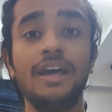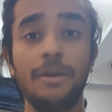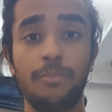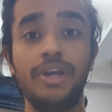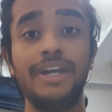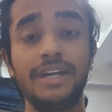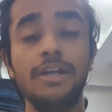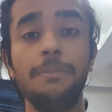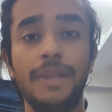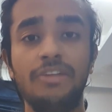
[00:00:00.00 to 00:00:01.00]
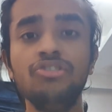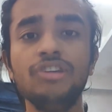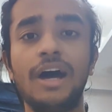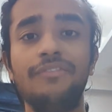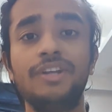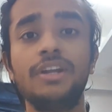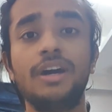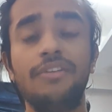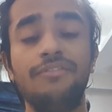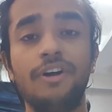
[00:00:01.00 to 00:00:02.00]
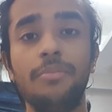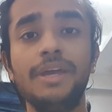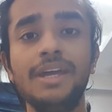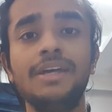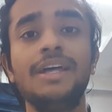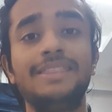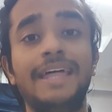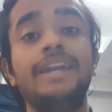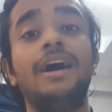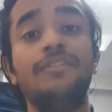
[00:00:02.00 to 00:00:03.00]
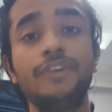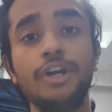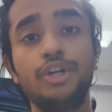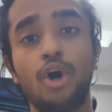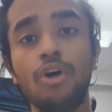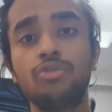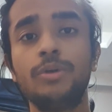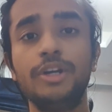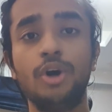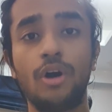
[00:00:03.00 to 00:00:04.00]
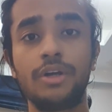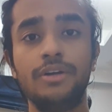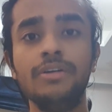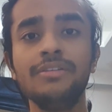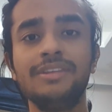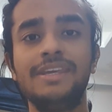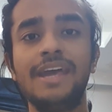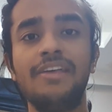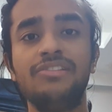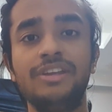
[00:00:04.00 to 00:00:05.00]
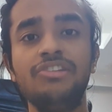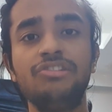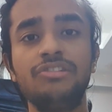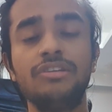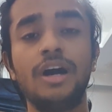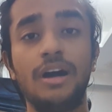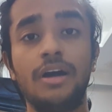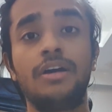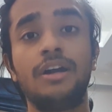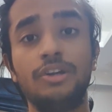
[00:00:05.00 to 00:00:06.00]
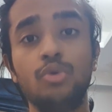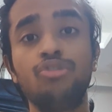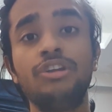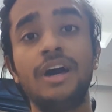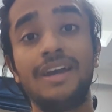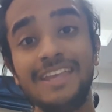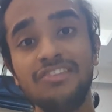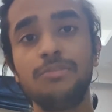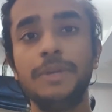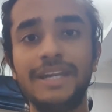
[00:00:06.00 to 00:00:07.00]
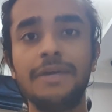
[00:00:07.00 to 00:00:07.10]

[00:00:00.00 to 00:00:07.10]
political plunge after confirming that after talks with doctors, he has reached a conclusion against meeting